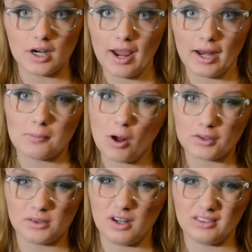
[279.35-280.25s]
And I'm
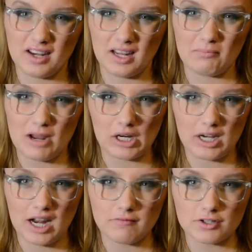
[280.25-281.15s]
also not letting it
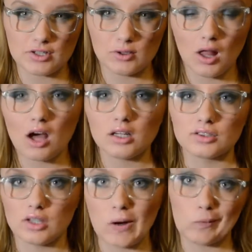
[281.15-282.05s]
marinate for too long,
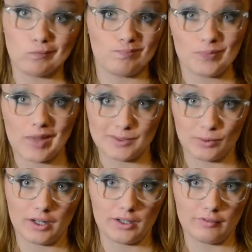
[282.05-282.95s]
so that's what
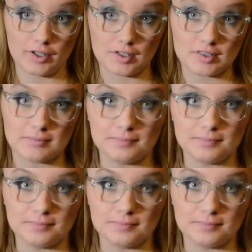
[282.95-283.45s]
we're going to do first.